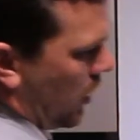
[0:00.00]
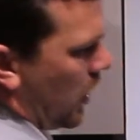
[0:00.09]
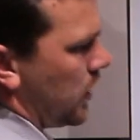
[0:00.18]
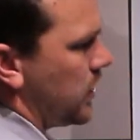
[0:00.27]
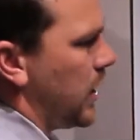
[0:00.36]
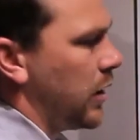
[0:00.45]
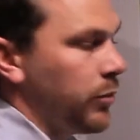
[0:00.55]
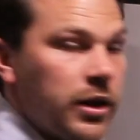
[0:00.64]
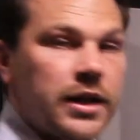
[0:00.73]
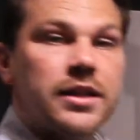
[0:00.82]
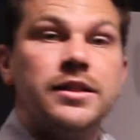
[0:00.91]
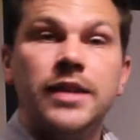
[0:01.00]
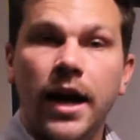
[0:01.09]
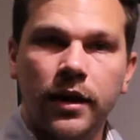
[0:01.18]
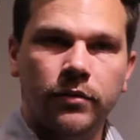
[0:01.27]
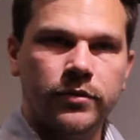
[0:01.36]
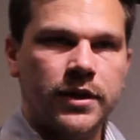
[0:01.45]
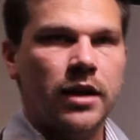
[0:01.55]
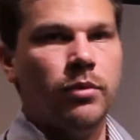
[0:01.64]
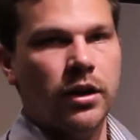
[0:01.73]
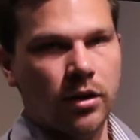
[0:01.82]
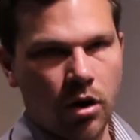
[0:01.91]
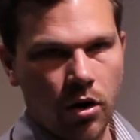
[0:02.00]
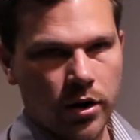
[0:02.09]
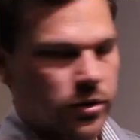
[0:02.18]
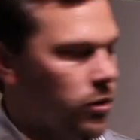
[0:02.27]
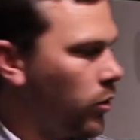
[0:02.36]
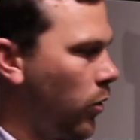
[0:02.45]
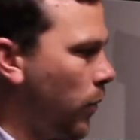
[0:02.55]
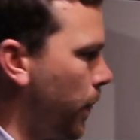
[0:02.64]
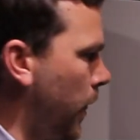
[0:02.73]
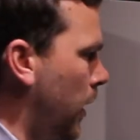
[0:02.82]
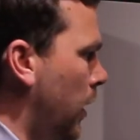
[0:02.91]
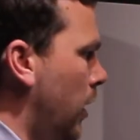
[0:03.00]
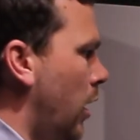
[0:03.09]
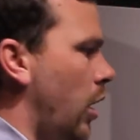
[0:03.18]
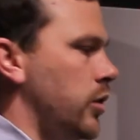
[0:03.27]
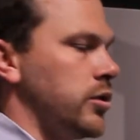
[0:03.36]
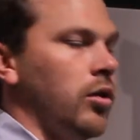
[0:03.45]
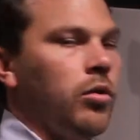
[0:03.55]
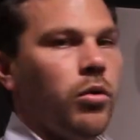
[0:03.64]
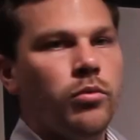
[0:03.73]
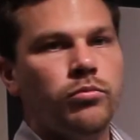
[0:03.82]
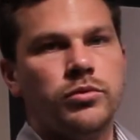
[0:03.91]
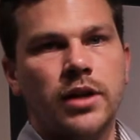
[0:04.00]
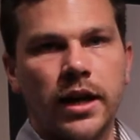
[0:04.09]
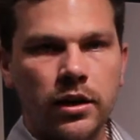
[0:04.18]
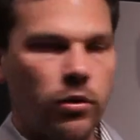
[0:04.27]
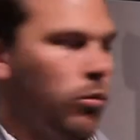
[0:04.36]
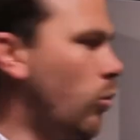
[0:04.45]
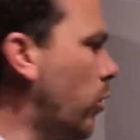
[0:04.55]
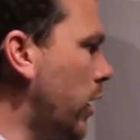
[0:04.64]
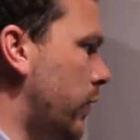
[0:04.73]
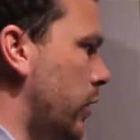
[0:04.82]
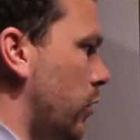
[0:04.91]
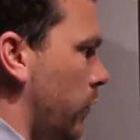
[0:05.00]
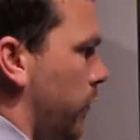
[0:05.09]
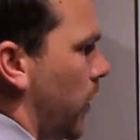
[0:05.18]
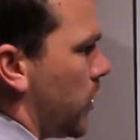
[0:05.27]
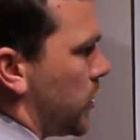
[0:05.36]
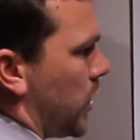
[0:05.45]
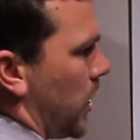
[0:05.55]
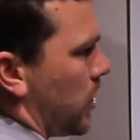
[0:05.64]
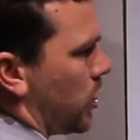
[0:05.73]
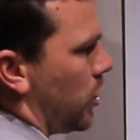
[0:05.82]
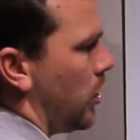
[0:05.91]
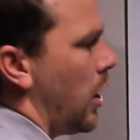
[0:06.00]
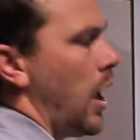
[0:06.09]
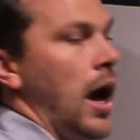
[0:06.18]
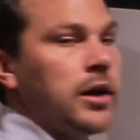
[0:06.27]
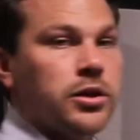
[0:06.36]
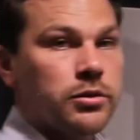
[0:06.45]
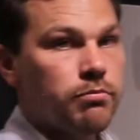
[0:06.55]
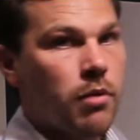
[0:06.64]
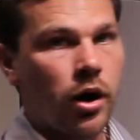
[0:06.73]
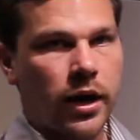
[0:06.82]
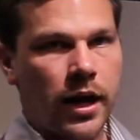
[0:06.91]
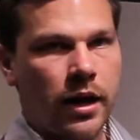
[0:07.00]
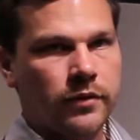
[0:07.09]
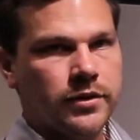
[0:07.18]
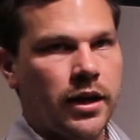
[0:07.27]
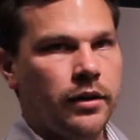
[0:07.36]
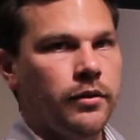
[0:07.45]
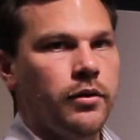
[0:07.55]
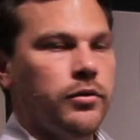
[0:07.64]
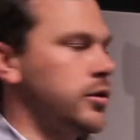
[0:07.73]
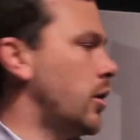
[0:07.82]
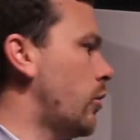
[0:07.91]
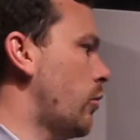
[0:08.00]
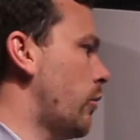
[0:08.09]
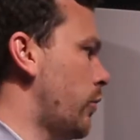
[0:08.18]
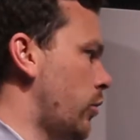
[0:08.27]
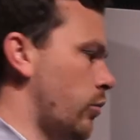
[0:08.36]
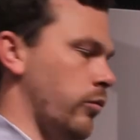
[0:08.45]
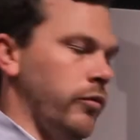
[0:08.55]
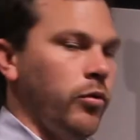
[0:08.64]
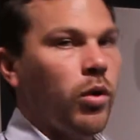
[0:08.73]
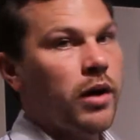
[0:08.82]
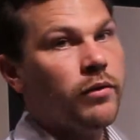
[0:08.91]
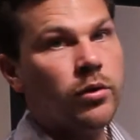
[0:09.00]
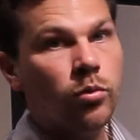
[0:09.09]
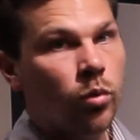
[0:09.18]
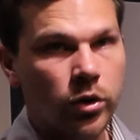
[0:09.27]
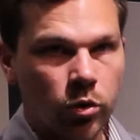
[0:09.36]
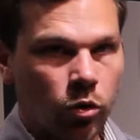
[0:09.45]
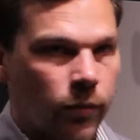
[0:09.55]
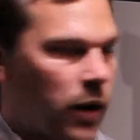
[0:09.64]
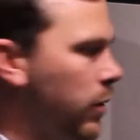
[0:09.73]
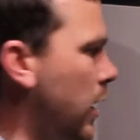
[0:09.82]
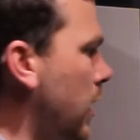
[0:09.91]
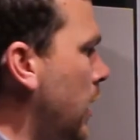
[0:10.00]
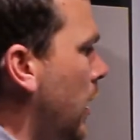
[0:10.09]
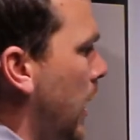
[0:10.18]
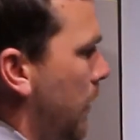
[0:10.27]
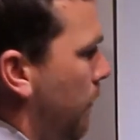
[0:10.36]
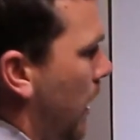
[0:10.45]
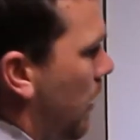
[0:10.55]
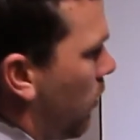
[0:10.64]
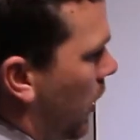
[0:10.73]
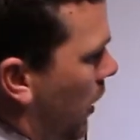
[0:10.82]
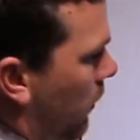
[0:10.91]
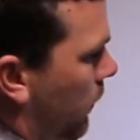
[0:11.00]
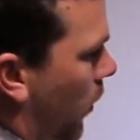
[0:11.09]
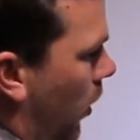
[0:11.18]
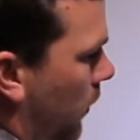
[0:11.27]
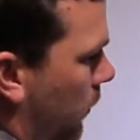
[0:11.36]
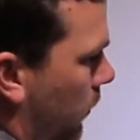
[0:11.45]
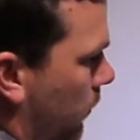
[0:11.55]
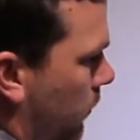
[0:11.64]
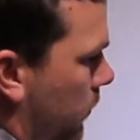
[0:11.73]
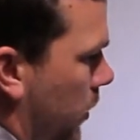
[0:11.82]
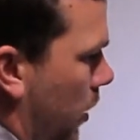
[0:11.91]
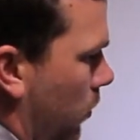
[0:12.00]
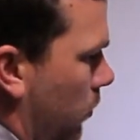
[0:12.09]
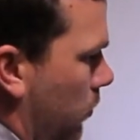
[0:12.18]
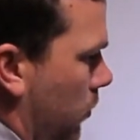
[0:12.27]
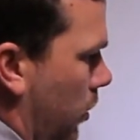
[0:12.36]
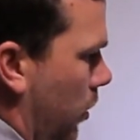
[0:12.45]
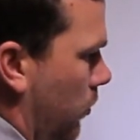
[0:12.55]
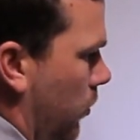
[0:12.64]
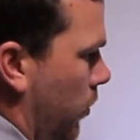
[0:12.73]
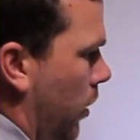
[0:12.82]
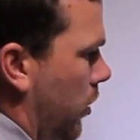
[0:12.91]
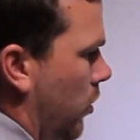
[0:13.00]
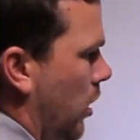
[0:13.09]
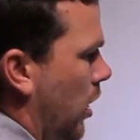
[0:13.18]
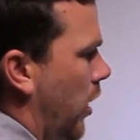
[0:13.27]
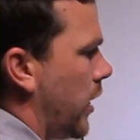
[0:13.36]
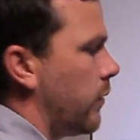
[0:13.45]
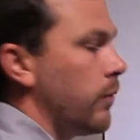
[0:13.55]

segment is 10, 10 being the highest score. So take whatever, your first section, and just mark it out 10. So for whatever one your may be, it may be a 5. So you might do a line